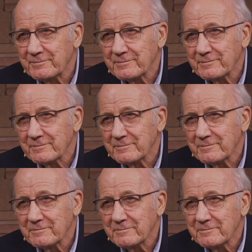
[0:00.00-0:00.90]

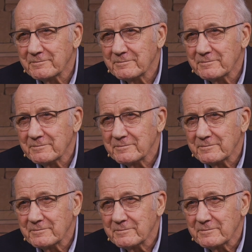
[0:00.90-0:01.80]

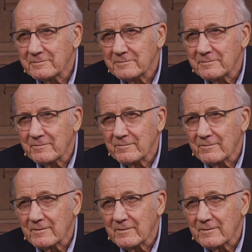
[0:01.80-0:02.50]
(silence)